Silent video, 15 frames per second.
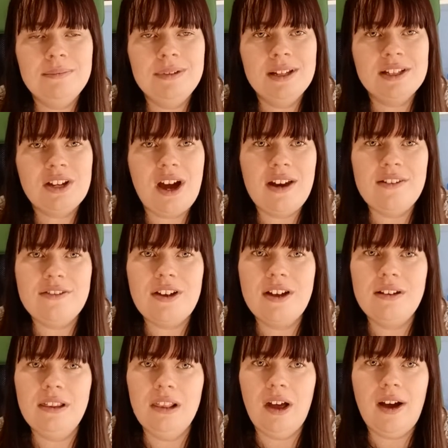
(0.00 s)
kind of
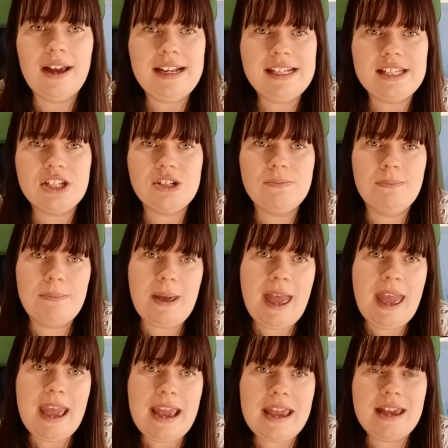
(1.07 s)
light
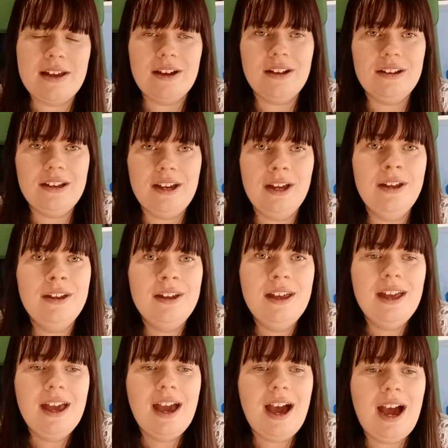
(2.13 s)
bay colour.
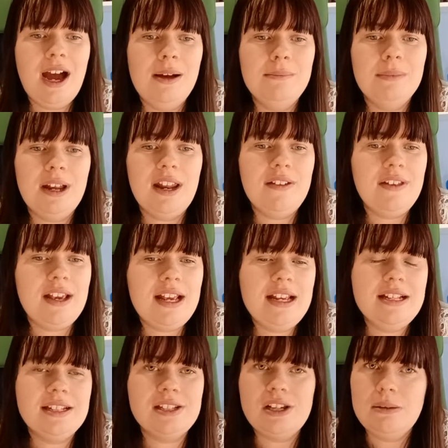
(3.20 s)
I think
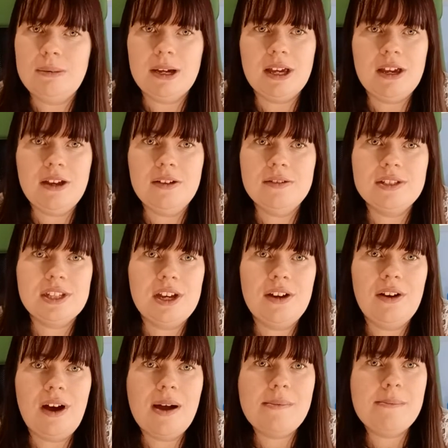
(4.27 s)
he's super cute,
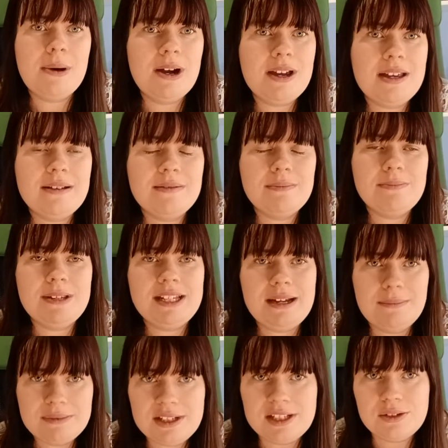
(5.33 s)
so I might be
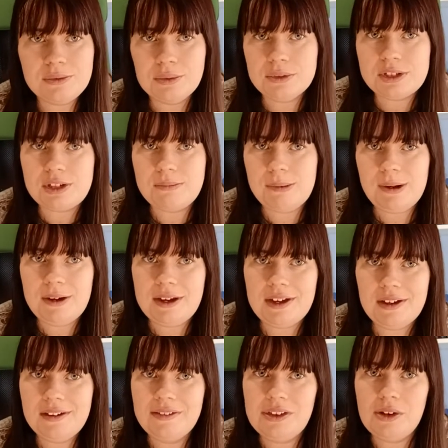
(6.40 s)
tempted to also buy
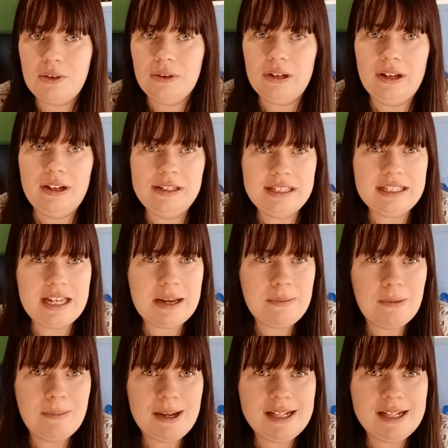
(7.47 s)
kind of the online Stablemate